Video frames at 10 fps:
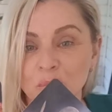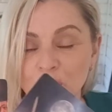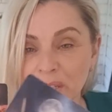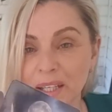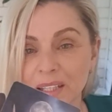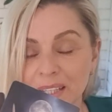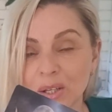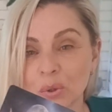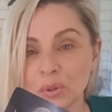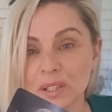really
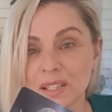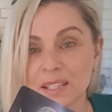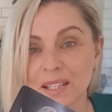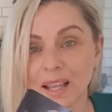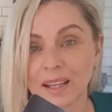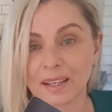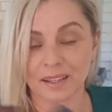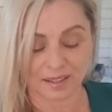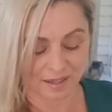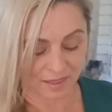couldn't see
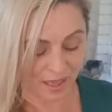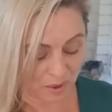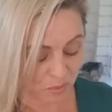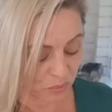it. They